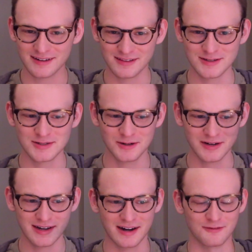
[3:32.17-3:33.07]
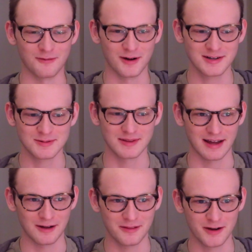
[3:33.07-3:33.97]
the story kind of works
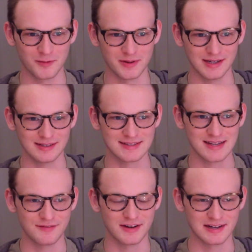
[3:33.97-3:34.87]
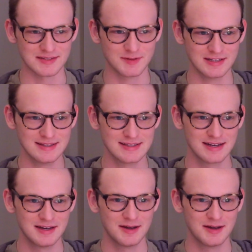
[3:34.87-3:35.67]
without there being seven husbands,